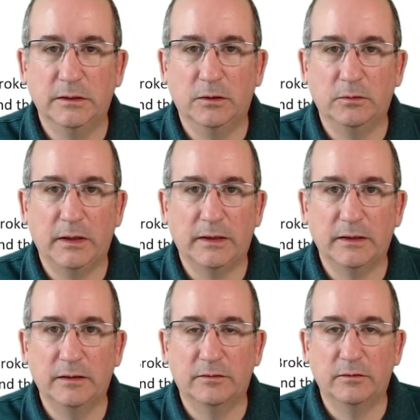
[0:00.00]

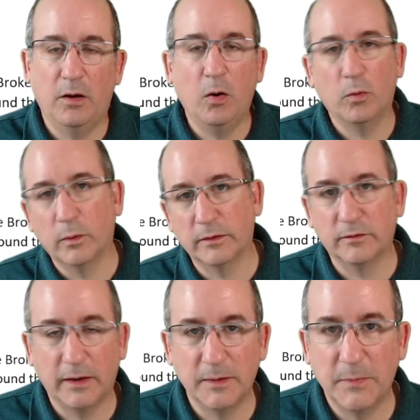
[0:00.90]
like, oh,
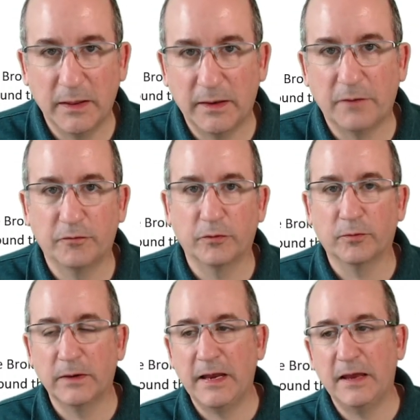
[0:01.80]
I didn't mail it out for
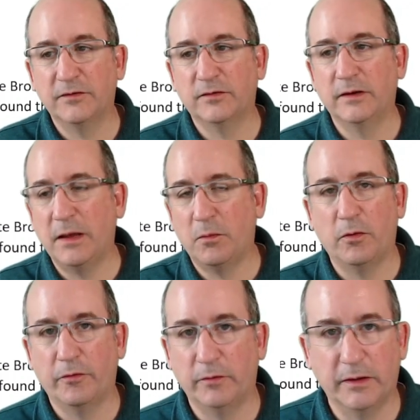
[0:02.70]
3 days and now
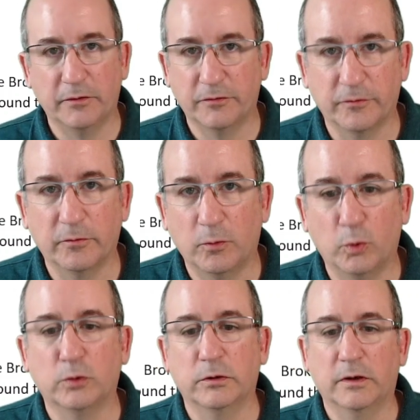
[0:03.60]
all the letters are
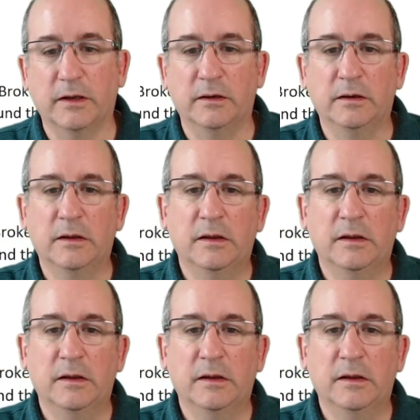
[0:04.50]
old looking.